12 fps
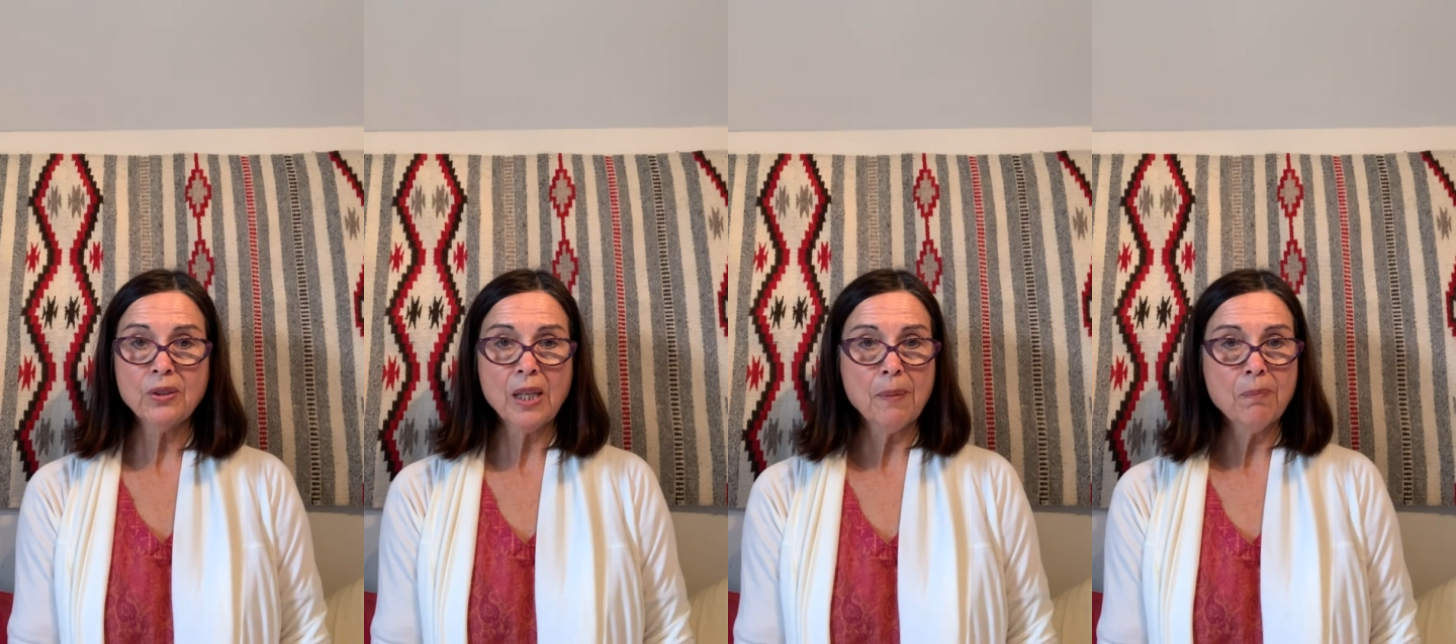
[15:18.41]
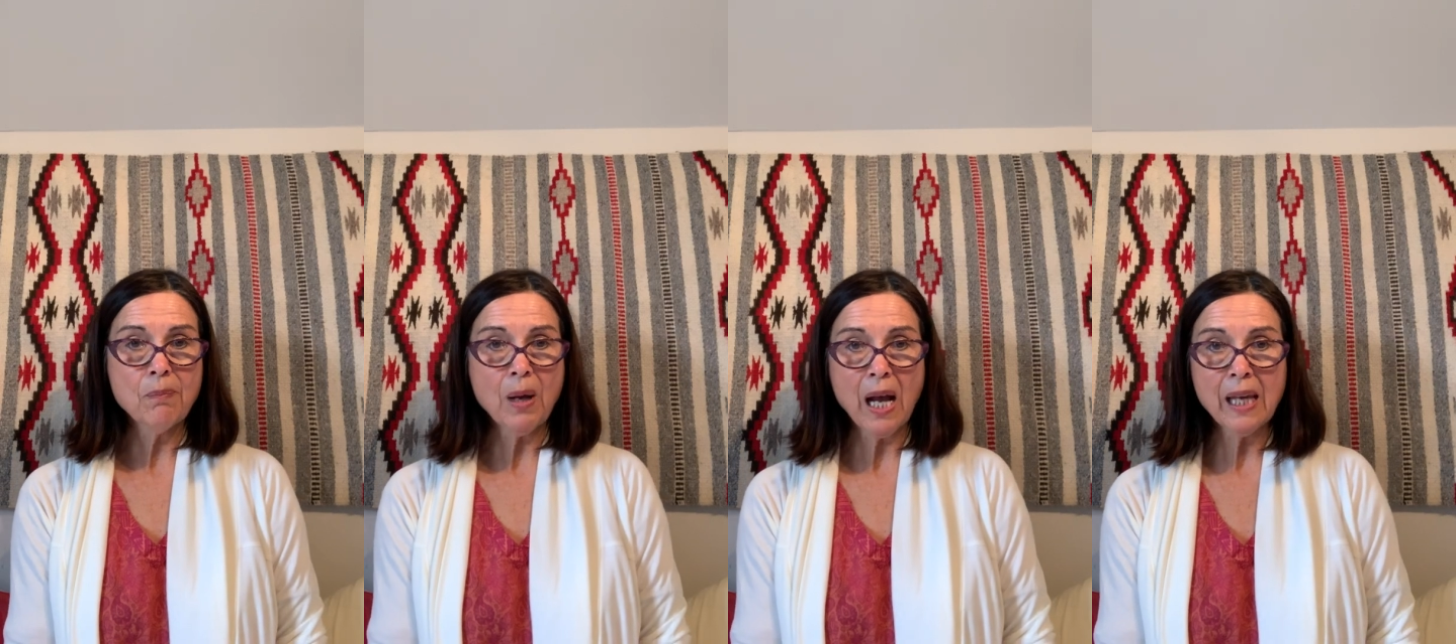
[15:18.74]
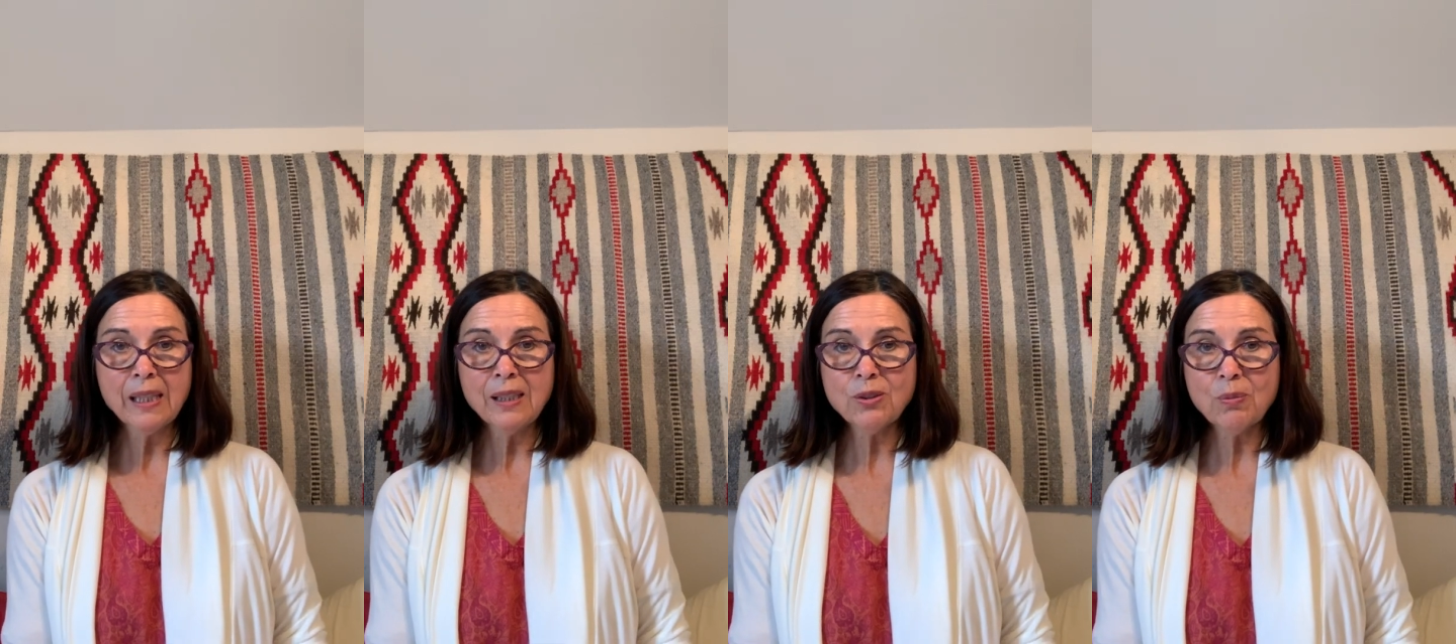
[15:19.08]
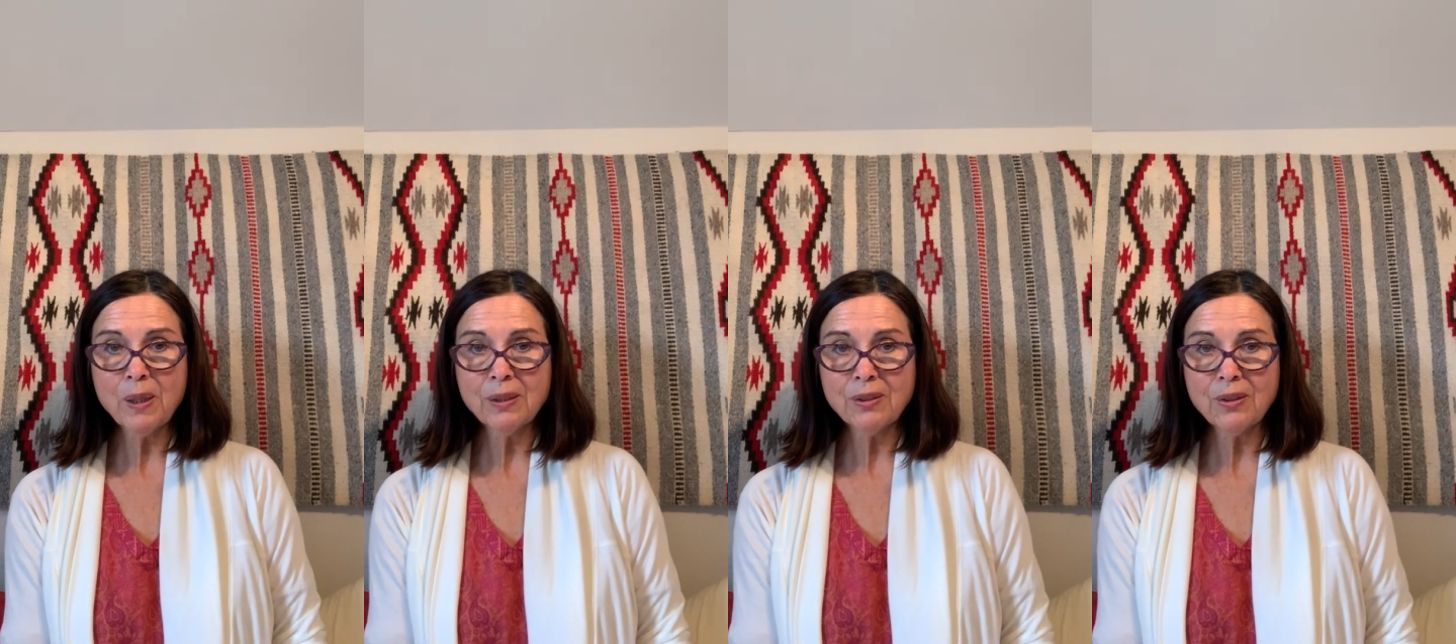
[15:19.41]
that mind
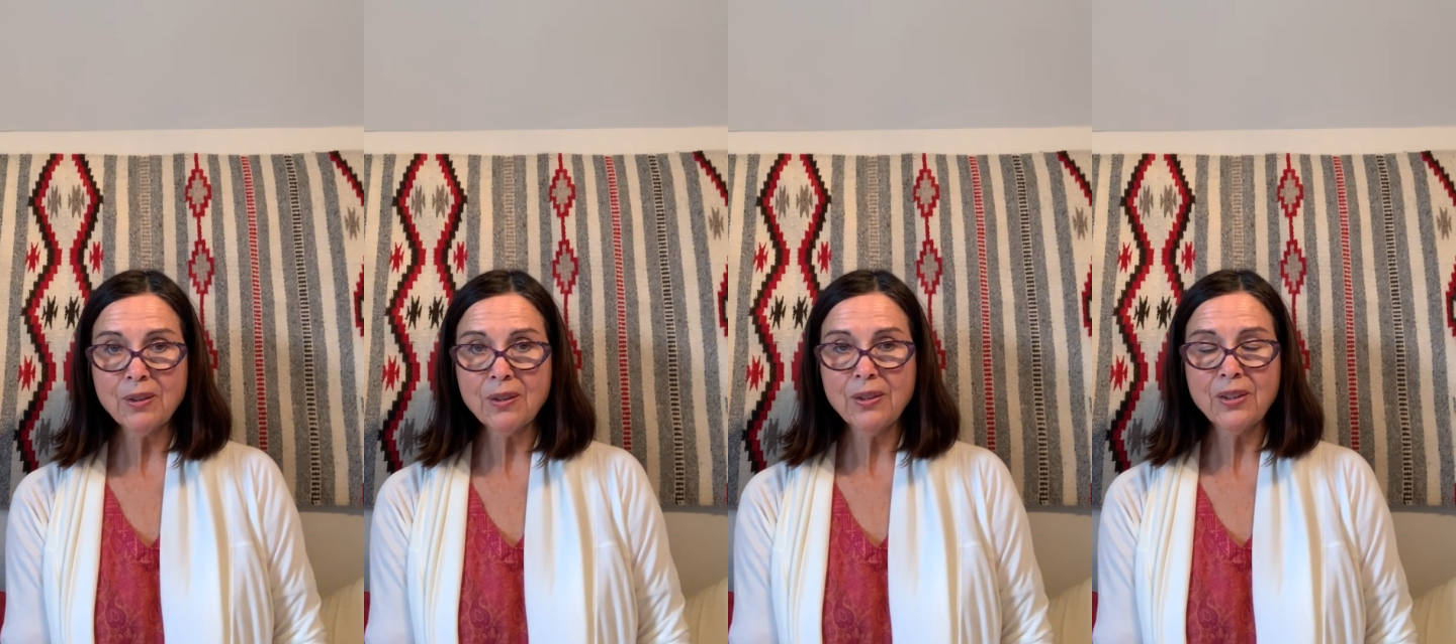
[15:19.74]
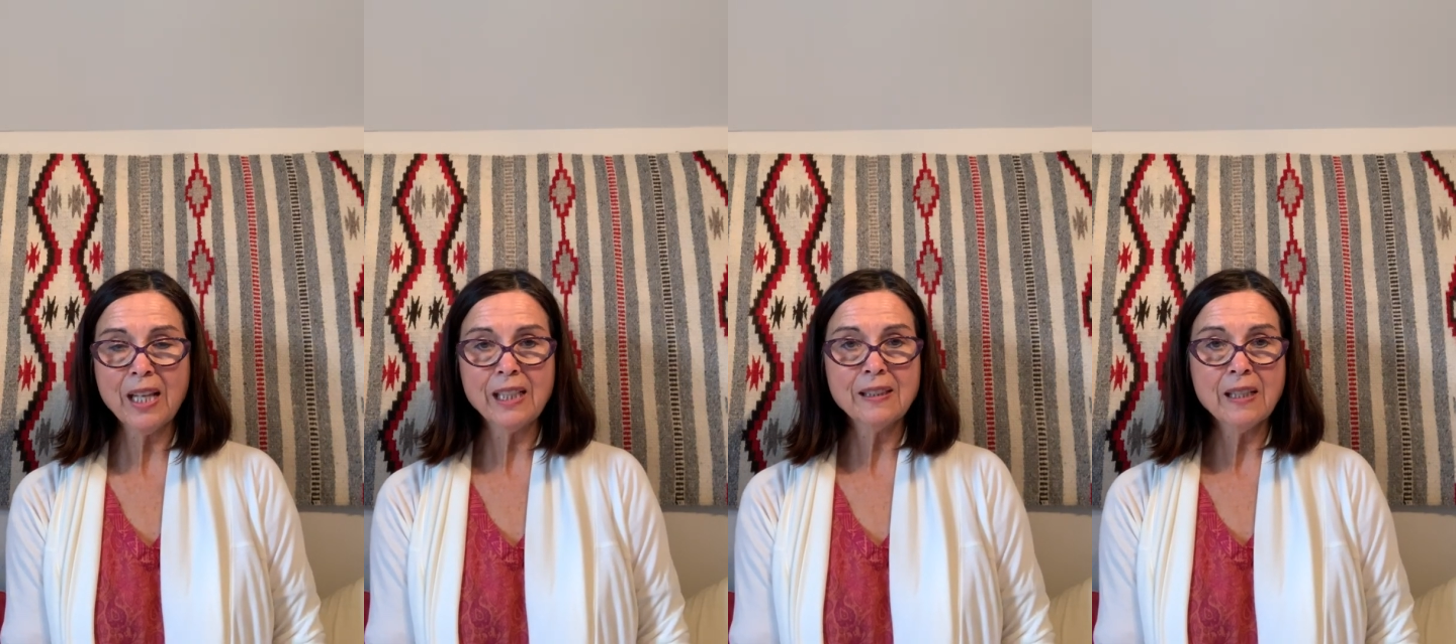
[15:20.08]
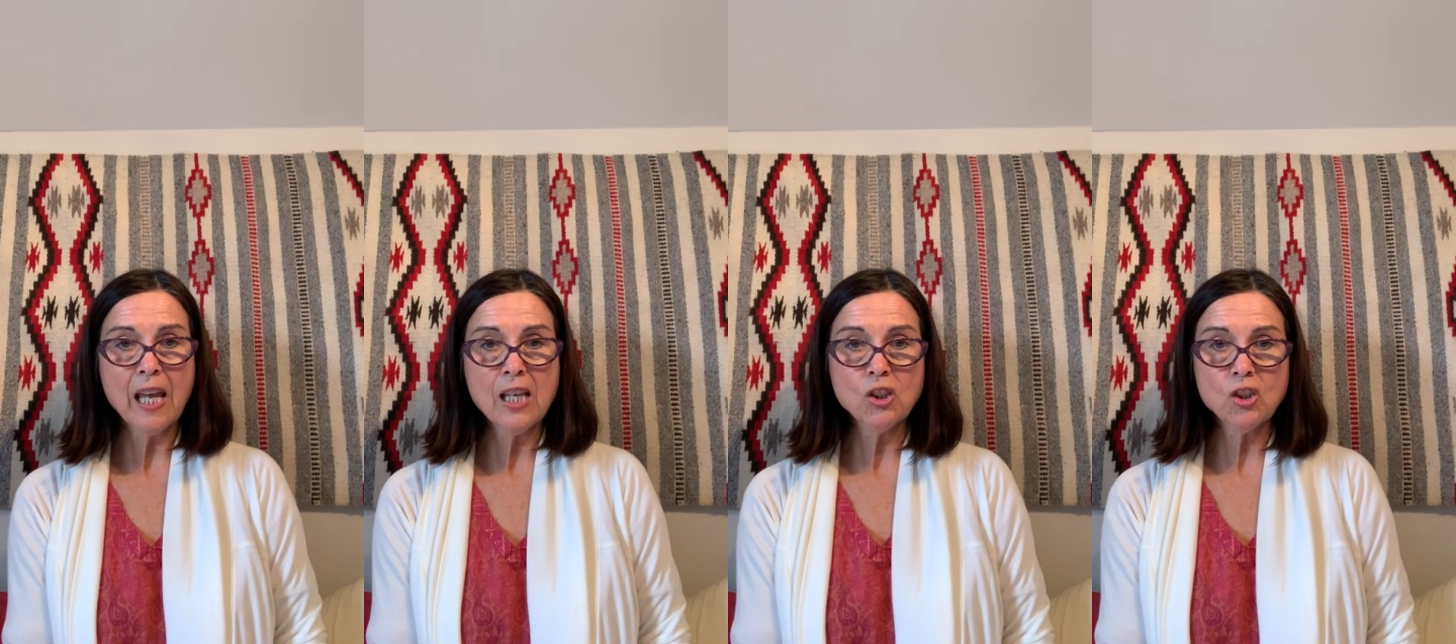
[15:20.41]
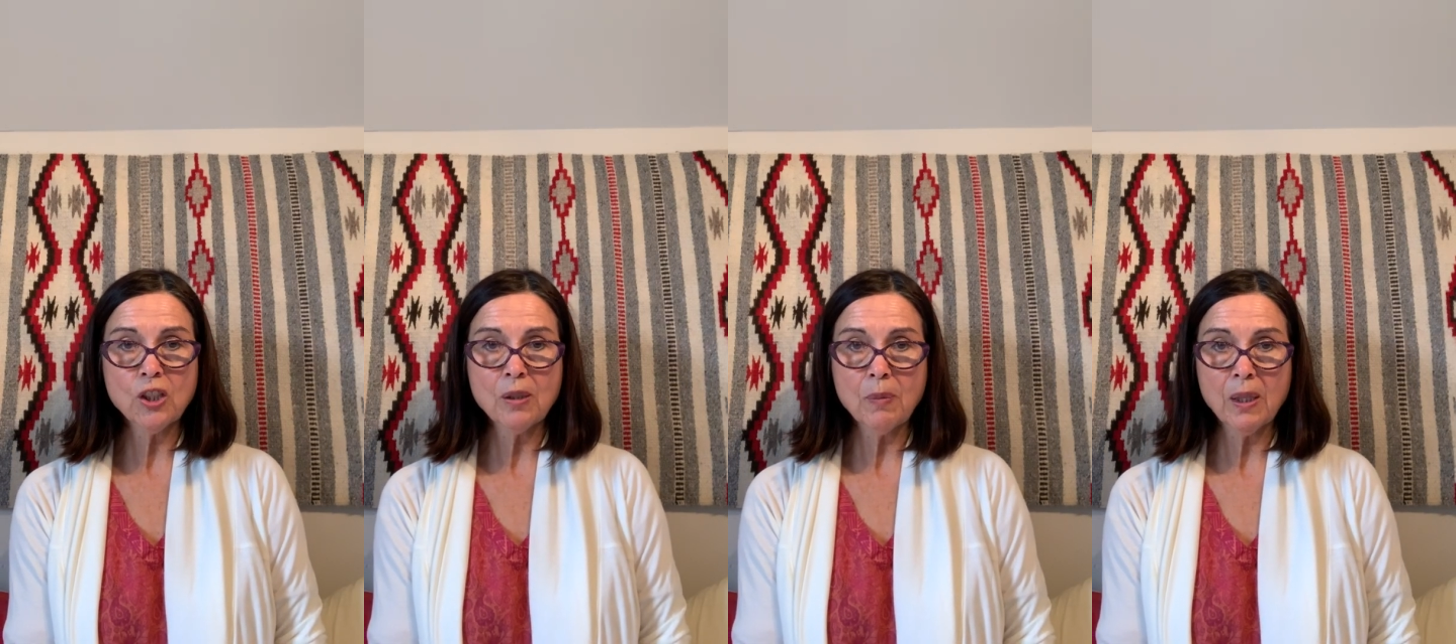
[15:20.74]
muscle, that
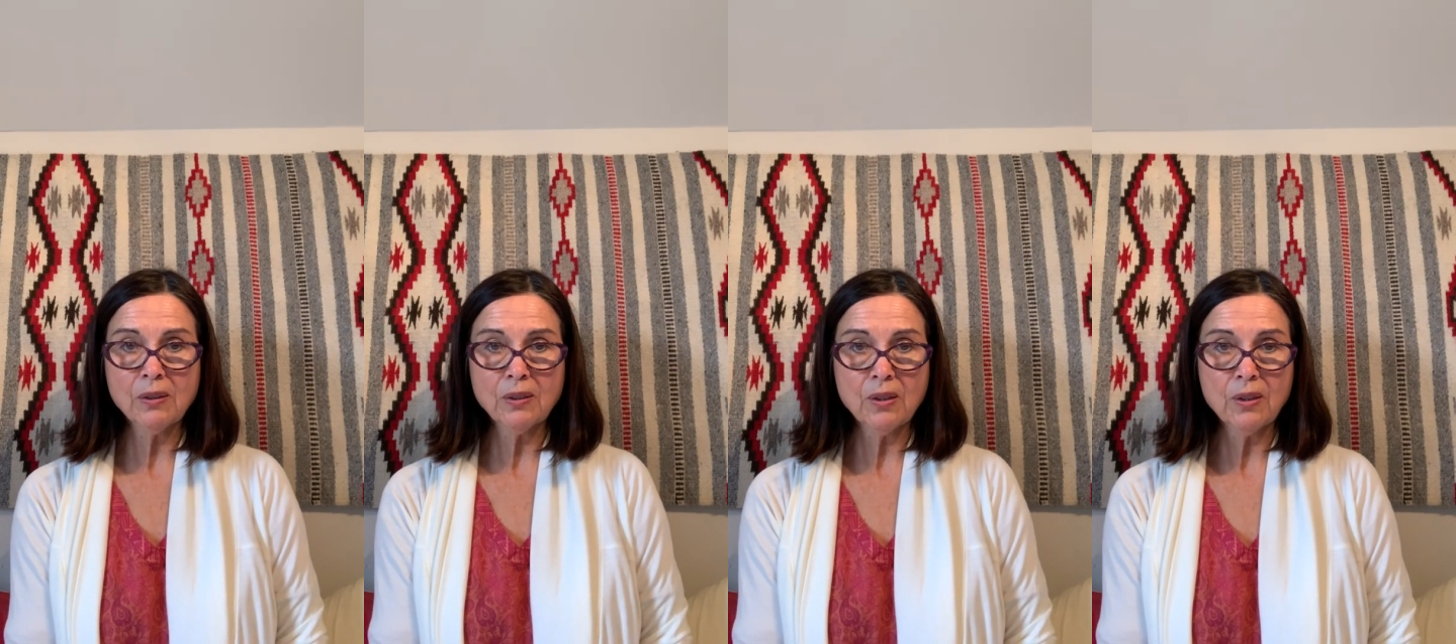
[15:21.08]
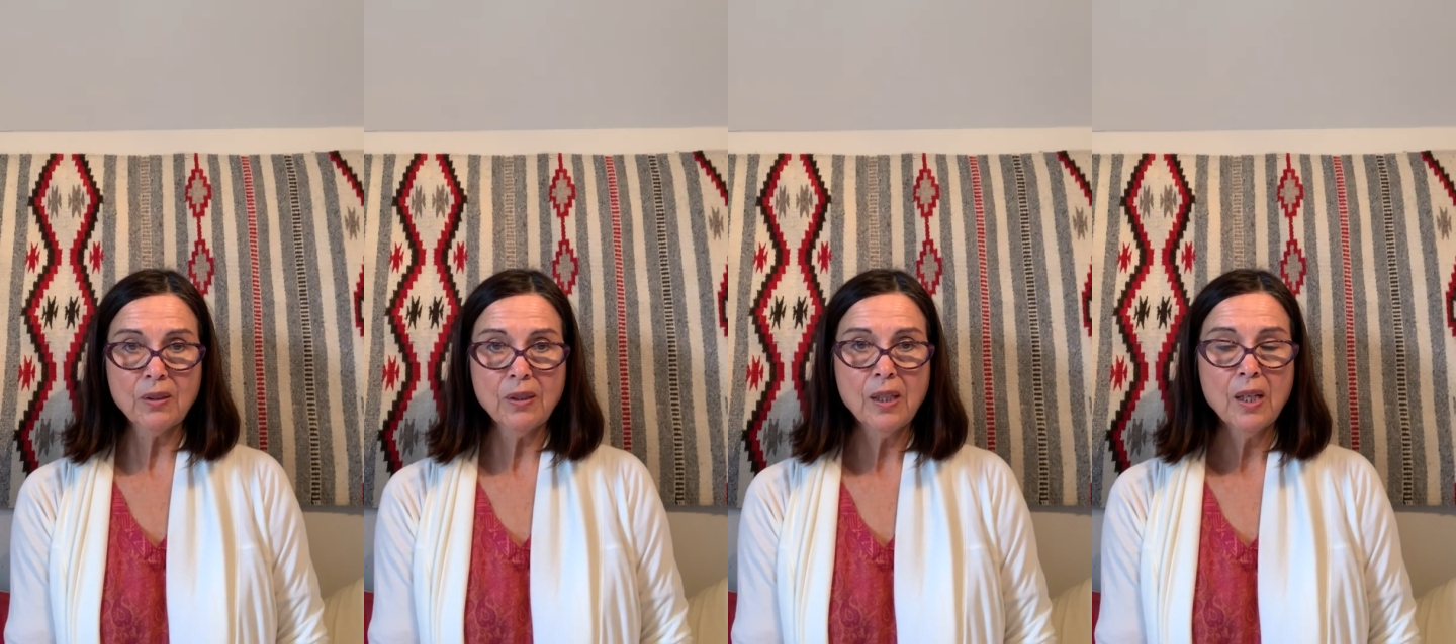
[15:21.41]
attention muscle.